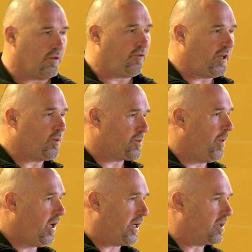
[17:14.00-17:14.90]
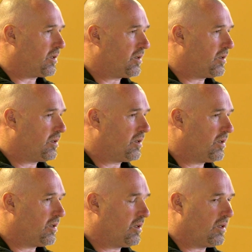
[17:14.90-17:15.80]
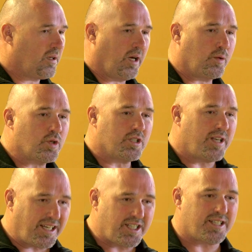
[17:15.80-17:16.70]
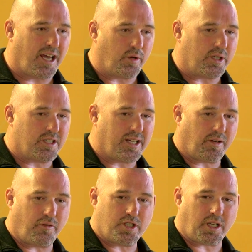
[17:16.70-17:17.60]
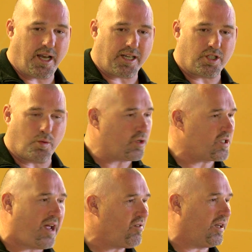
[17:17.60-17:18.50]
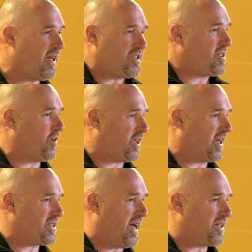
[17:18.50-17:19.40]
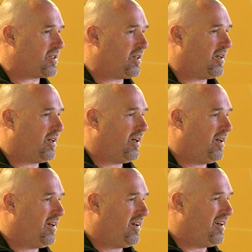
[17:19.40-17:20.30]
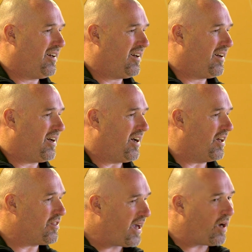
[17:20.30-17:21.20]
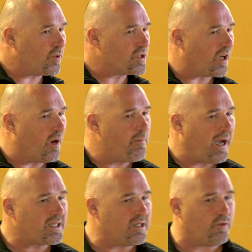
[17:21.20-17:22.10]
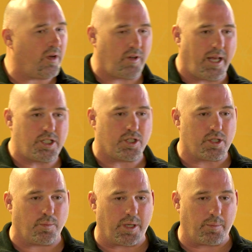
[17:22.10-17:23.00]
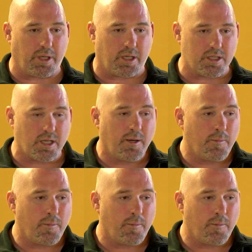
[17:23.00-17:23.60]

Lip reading: fear was mine. And it wasn't necessary to take a physical action. It wasn't necessary to kick his ass. And that was a massive revelation to me, because